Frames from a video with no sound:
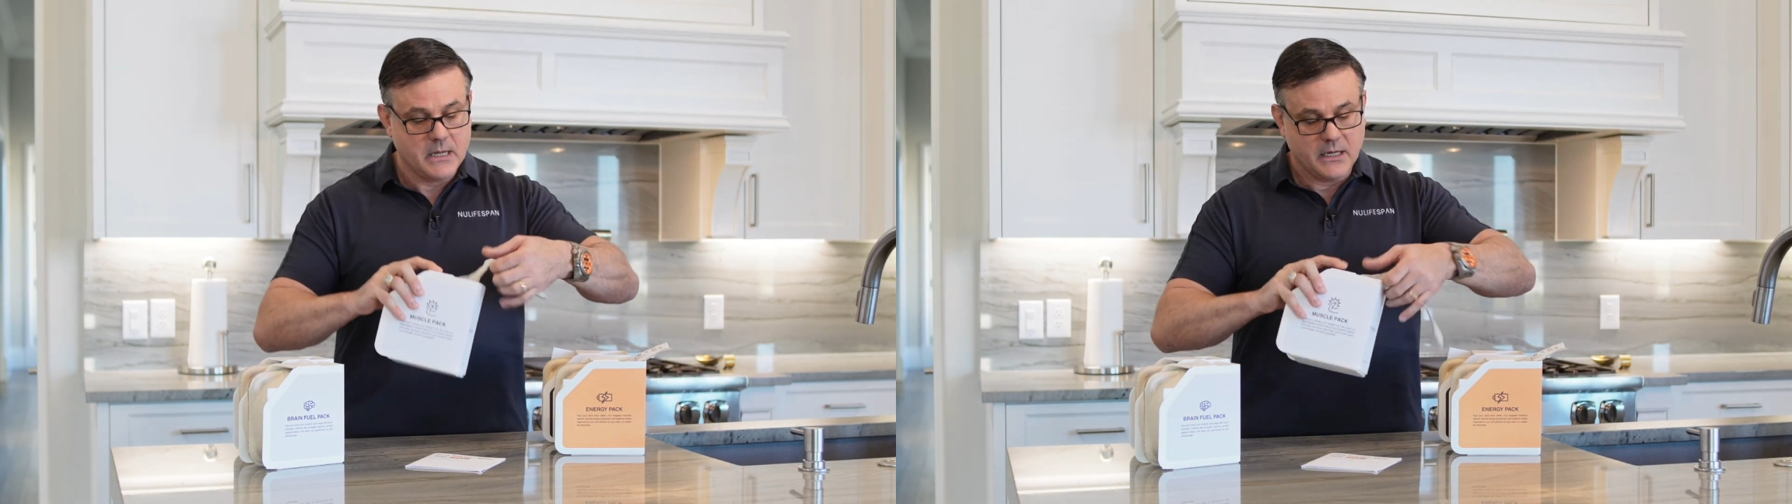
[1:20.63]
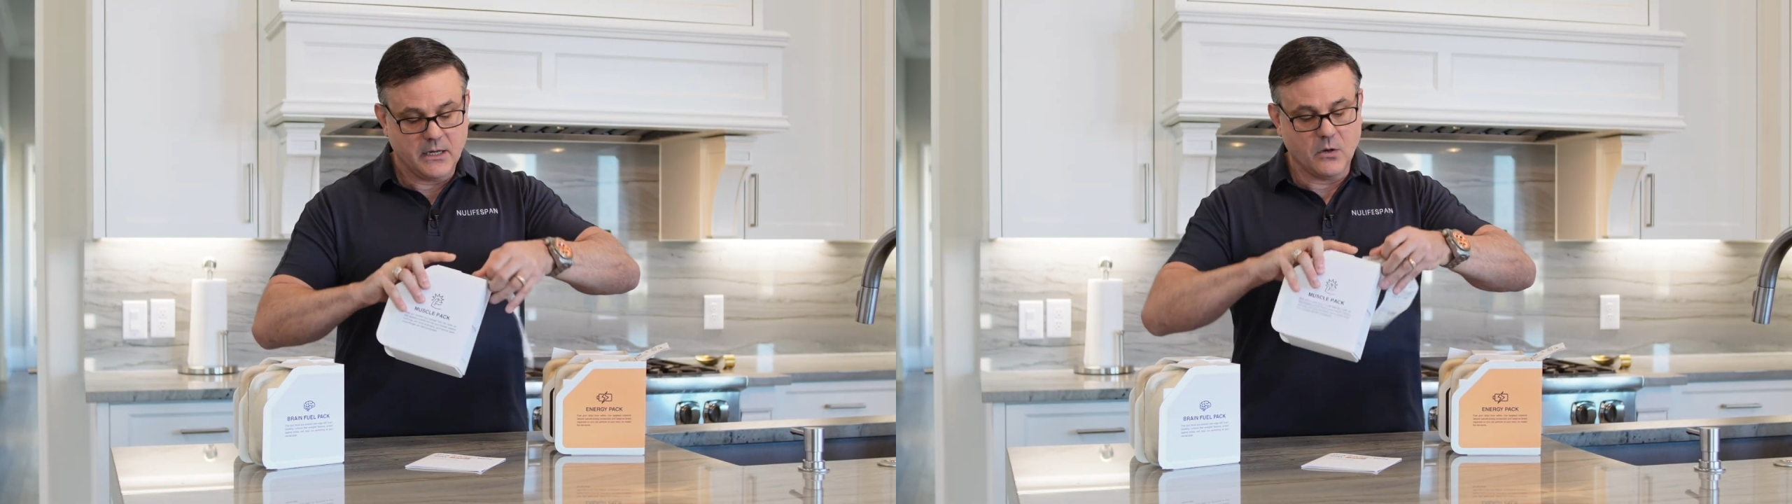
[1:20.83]

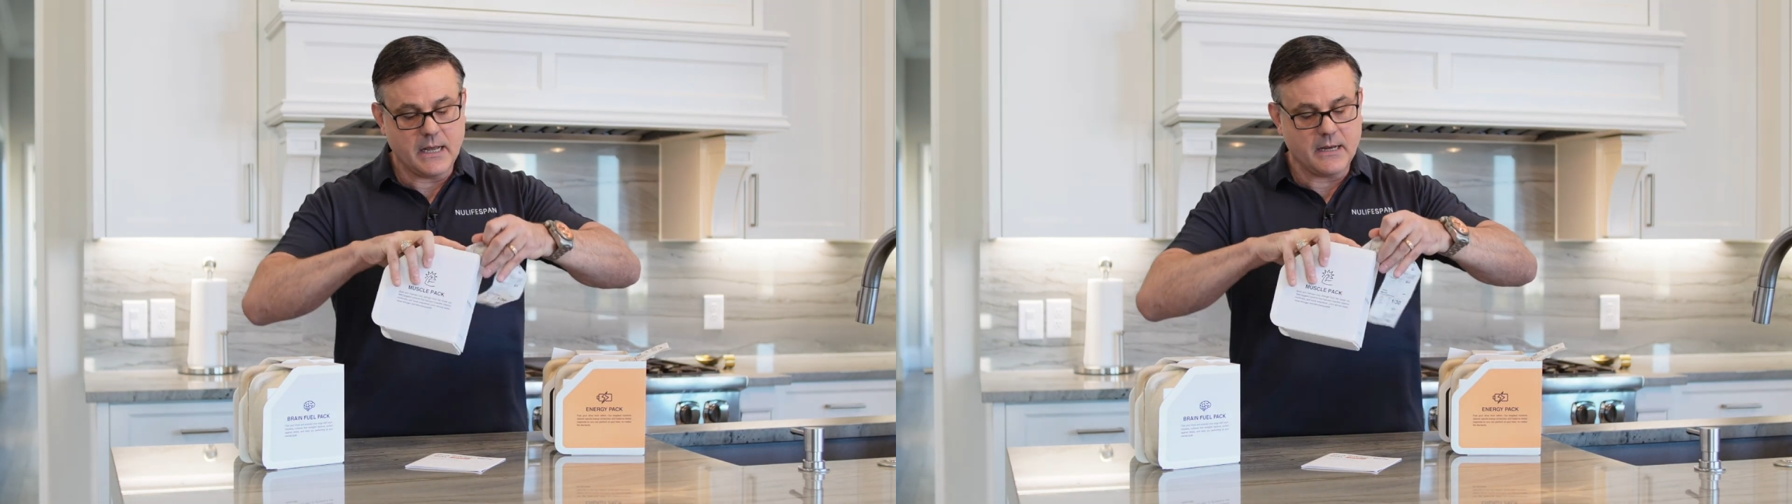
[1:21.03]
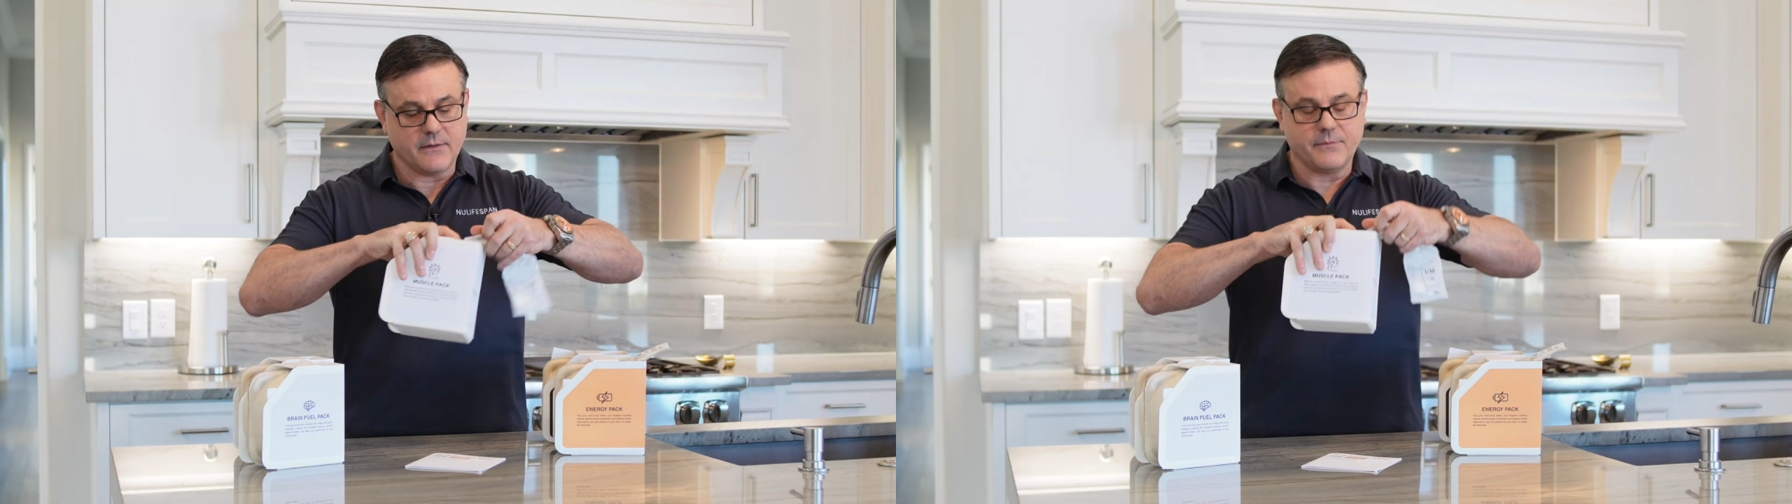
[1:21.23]
you go
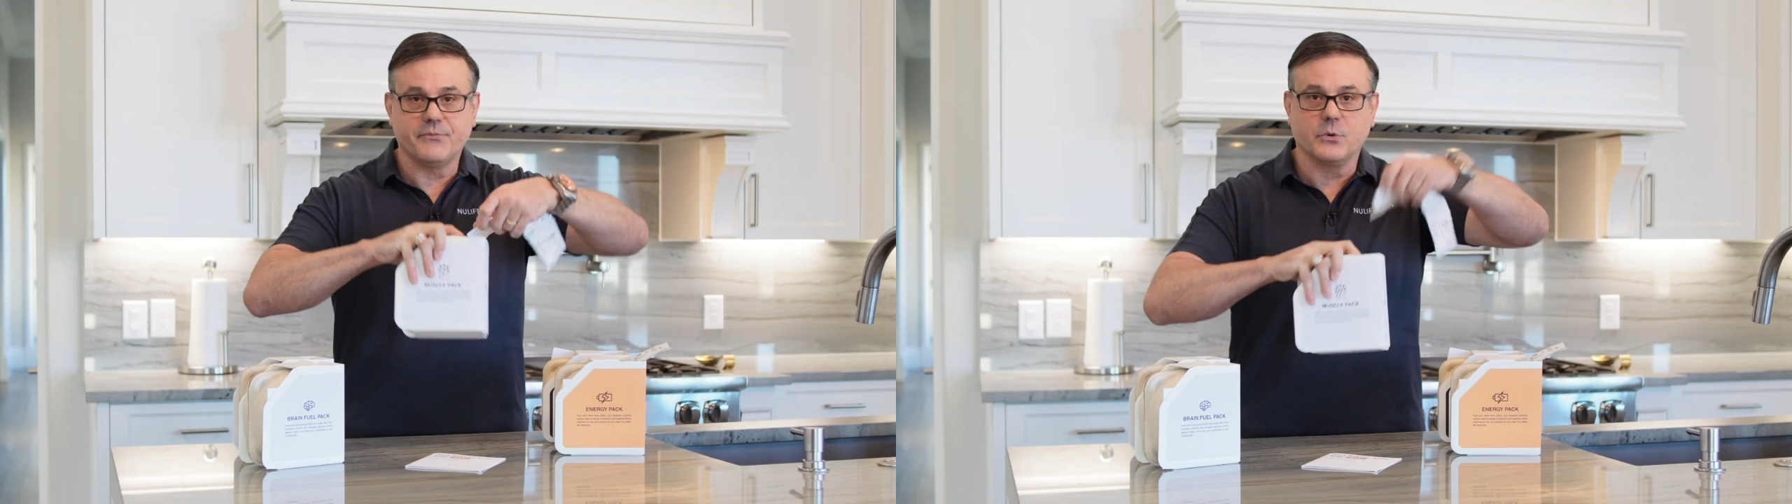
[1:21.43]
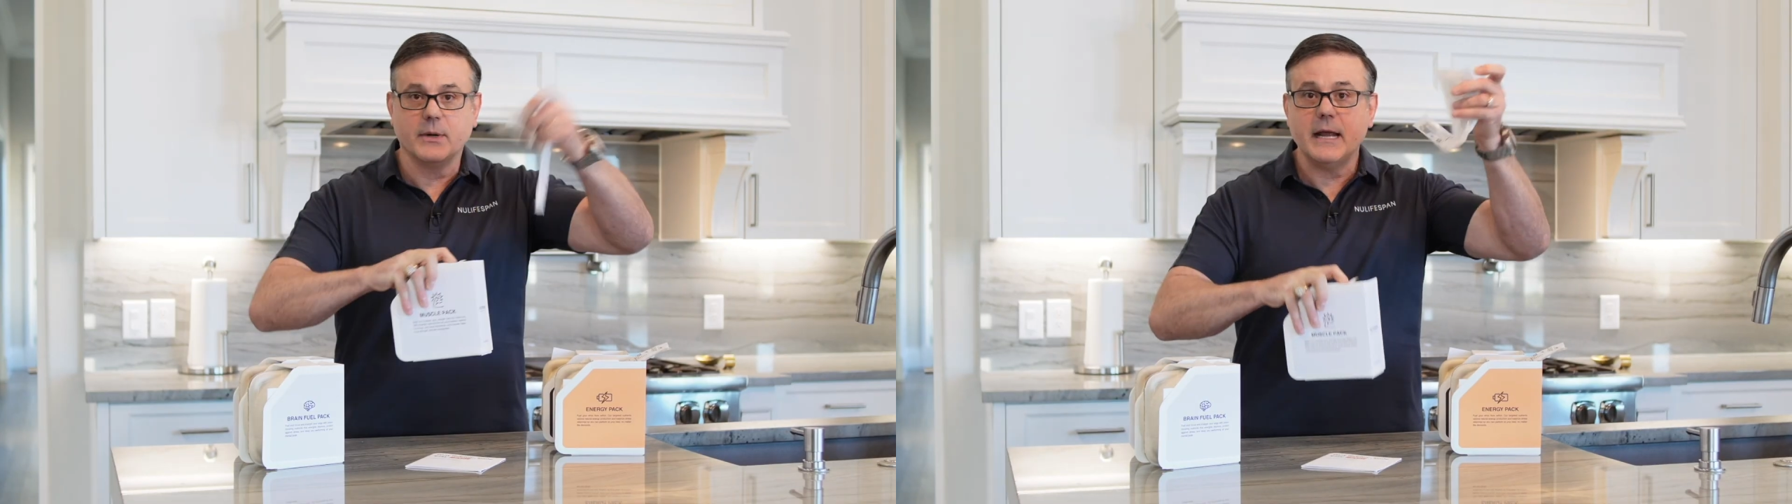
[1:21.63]
down to
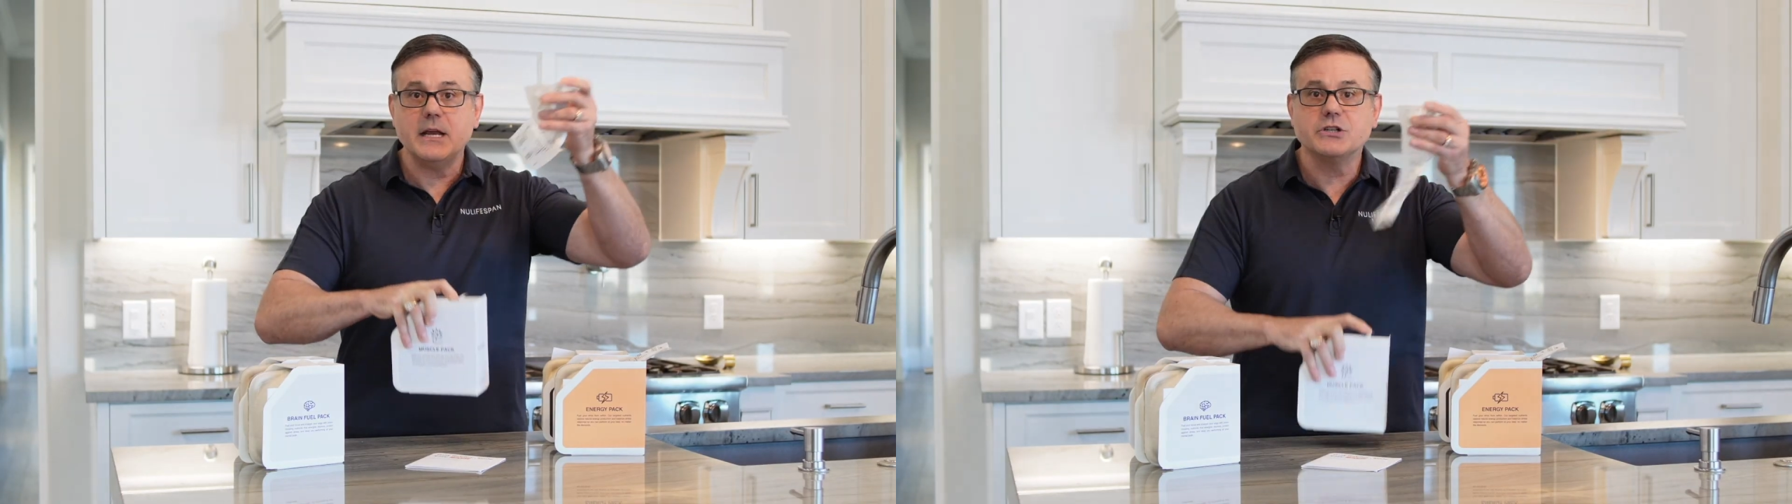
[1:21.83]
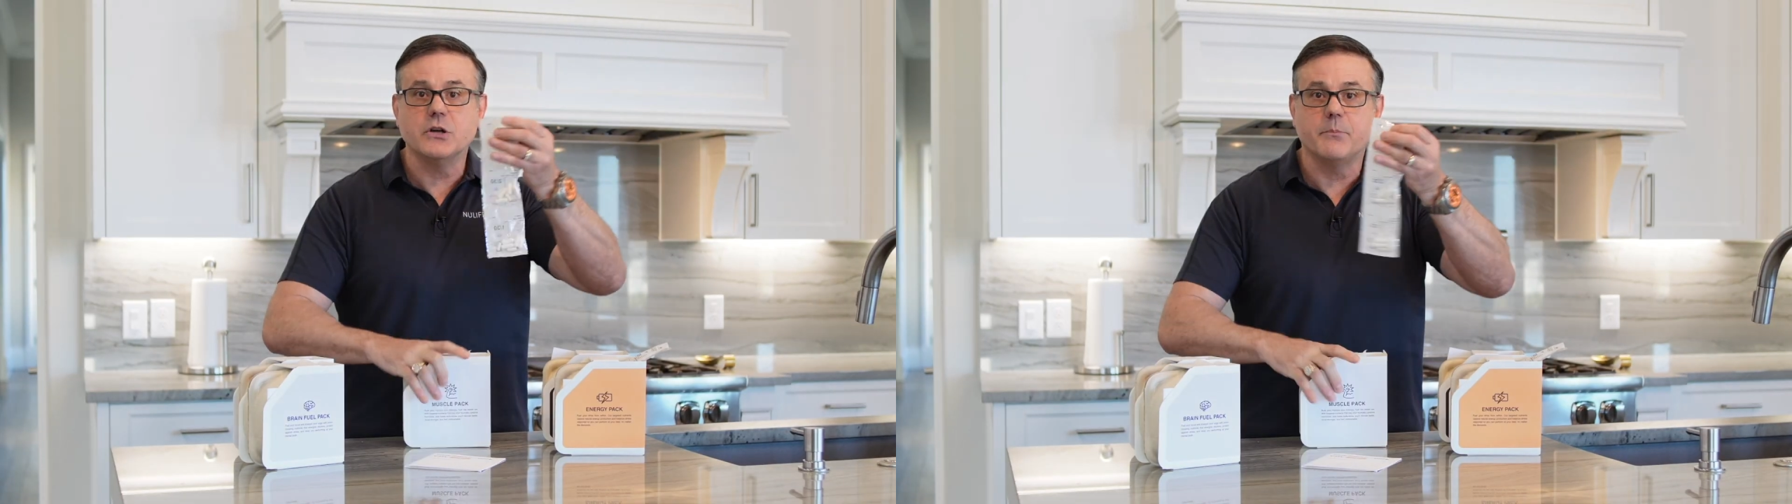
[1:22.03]
3
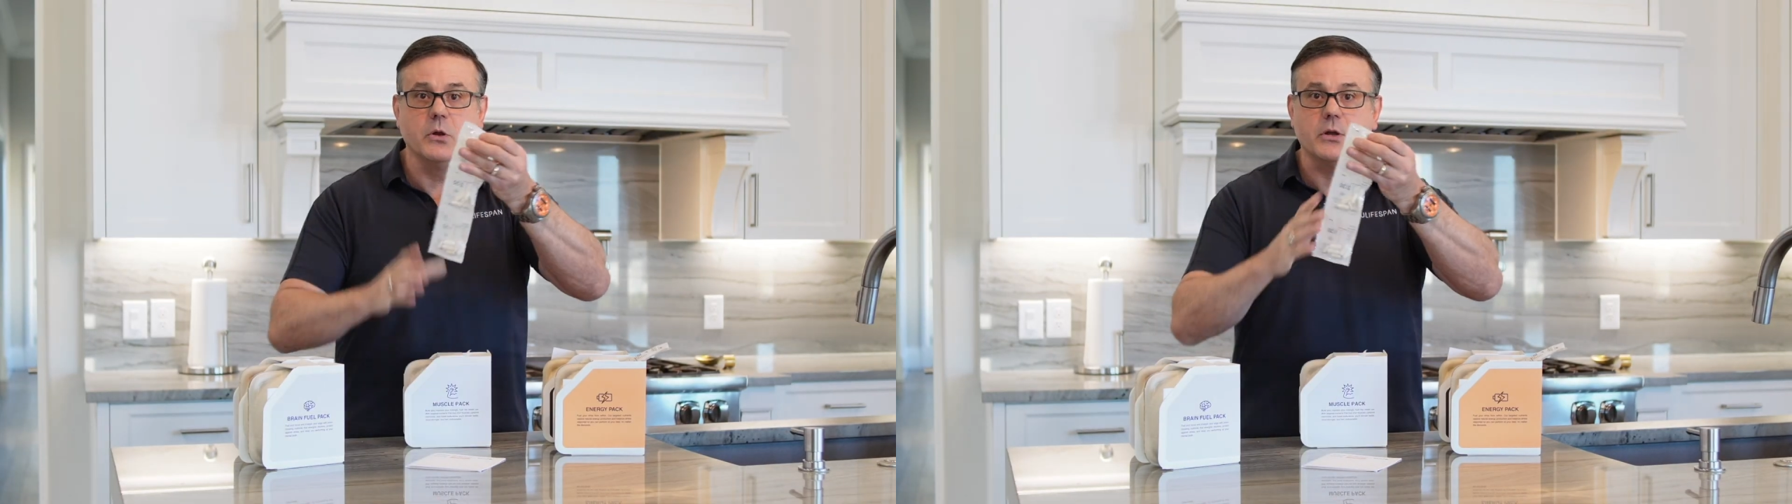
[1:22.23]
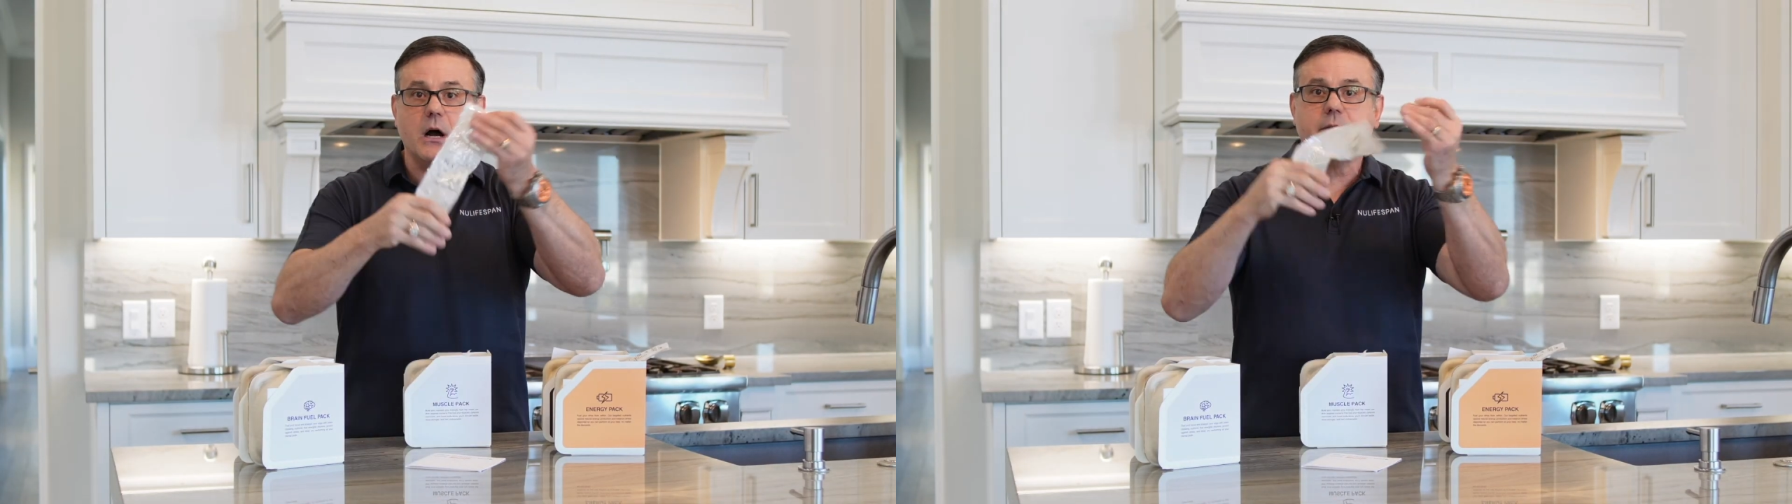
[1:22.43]
days and you
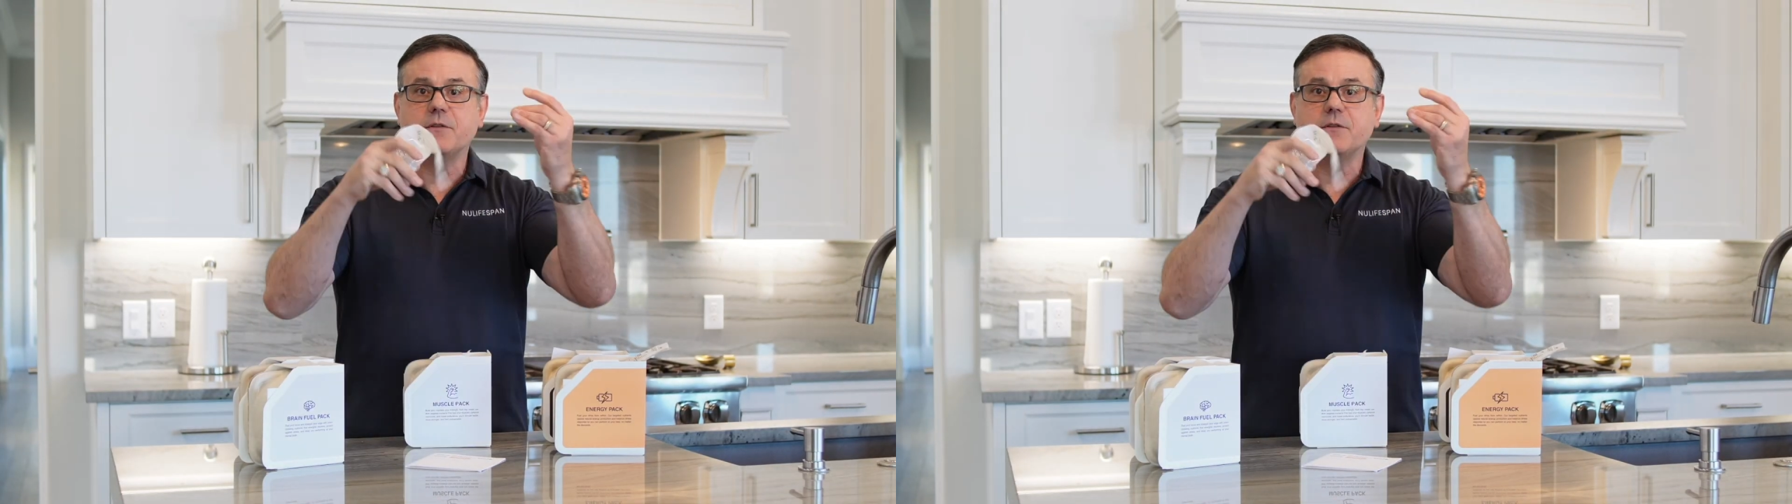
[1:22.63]
pull it off